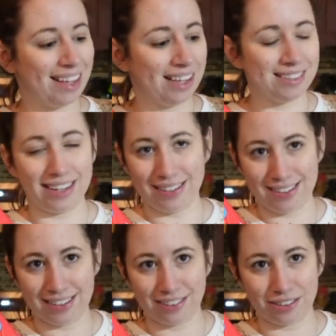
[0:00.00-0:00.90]
hand
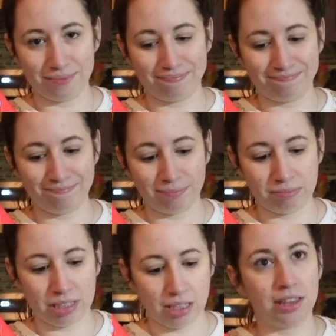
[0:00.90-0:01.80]
sanitizer,
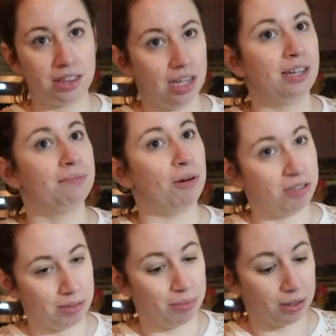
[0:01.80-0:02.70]
the
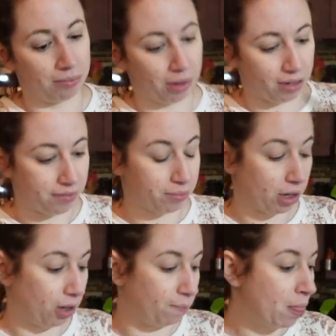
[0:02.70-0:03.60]
most important part of
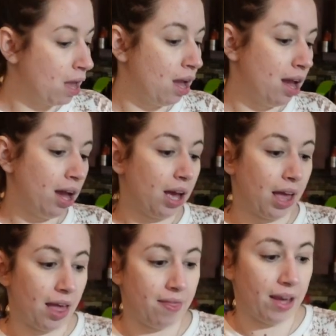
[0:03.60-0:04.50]
tomorrow.
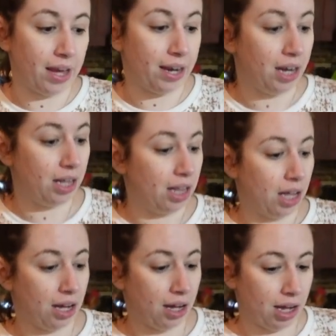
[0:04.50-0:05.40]
And then,
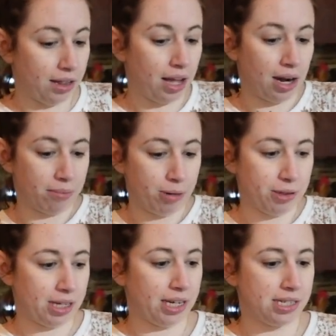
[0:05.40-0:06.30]
I'm, and I'm gonna
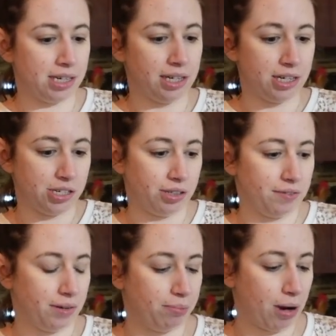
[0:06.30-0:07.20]
put the hand sanitizer in the
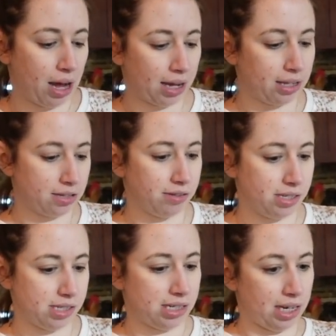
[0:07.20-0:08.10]
front pocket so it's
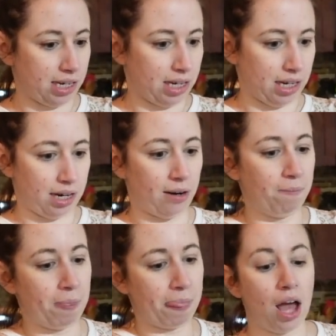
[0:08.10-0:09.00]
easy to get in and
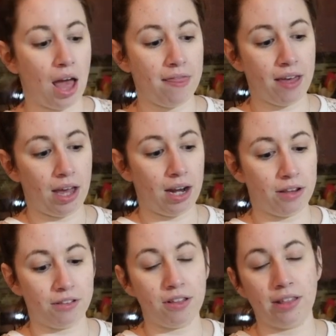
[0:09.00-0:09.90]
out. And then
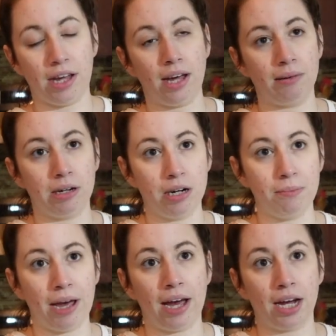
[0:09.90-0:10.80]
other than that, I'm going to
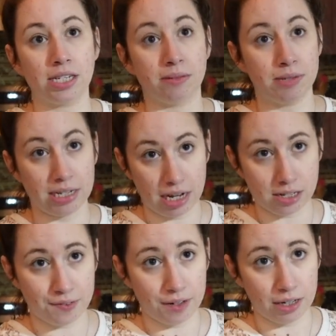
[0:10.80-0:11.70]
pack some
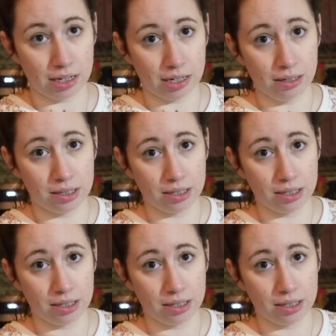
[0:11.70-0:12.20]
snacks for her